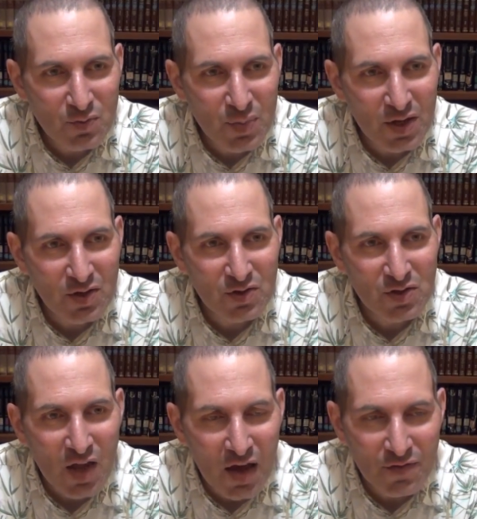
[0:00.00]
You pick your
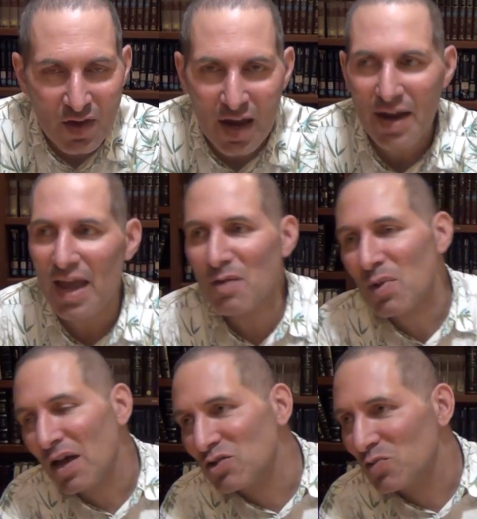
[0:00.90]
stuff. Tie a hand
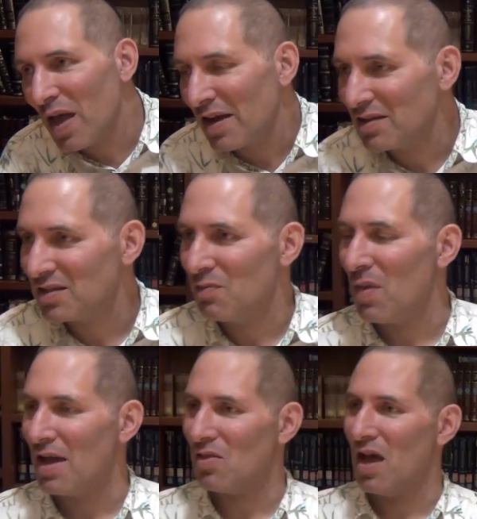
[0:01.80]
behind your back and say,
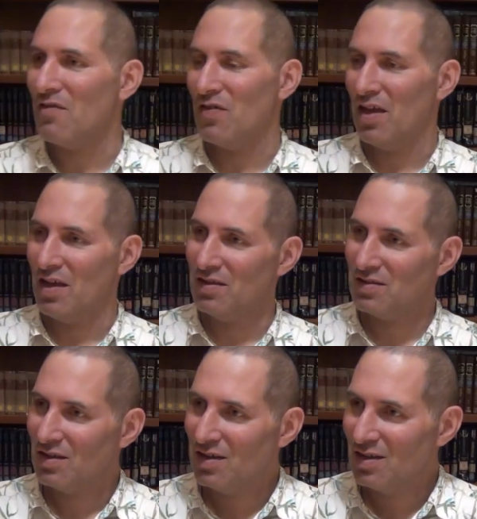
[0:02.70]
my life
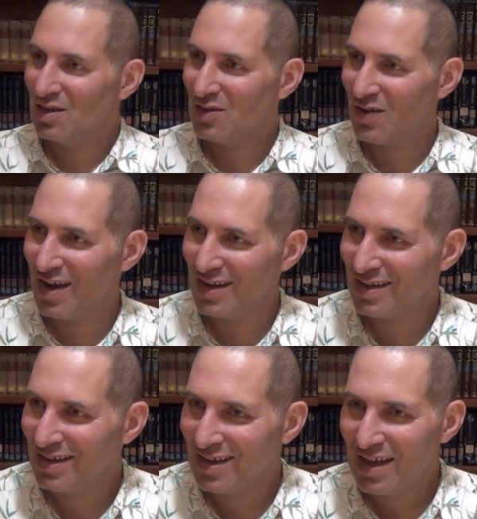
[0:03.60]
is,
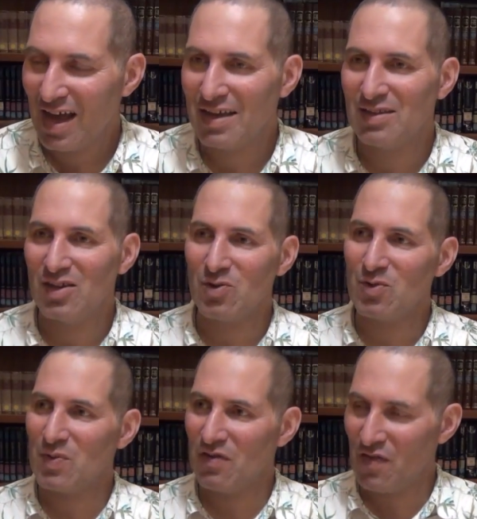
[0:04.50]
right? I eat dinner
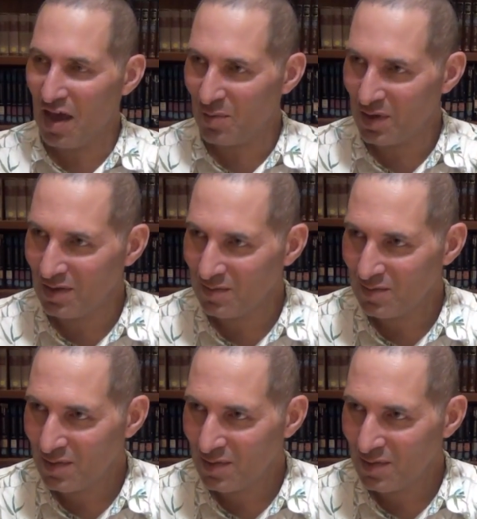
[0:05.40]
with my family.